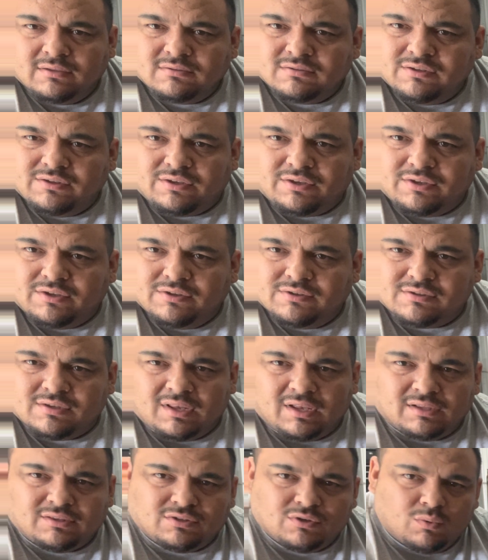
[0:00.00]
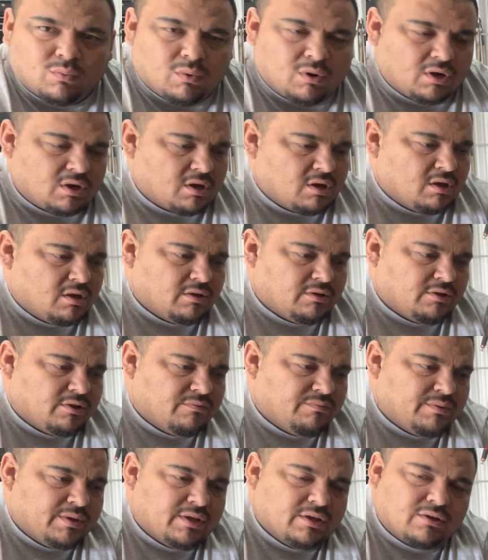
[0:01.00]
You can use it like to work on your
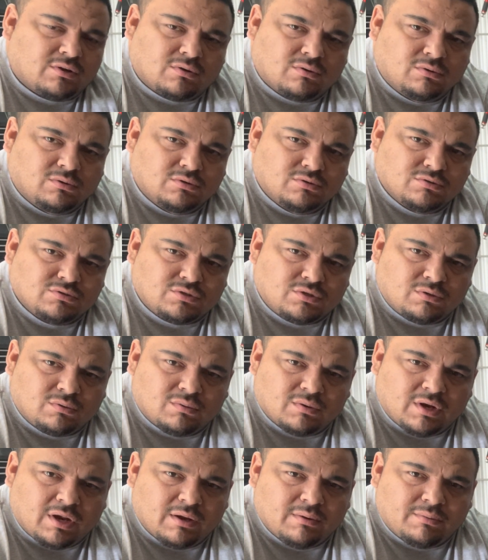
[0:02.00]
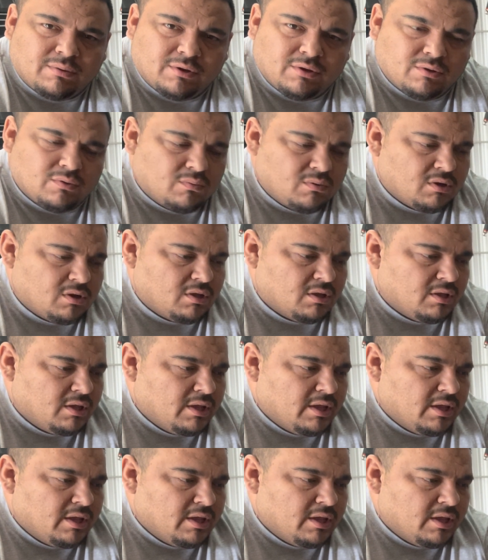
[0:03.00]
vehicles or whatever you want.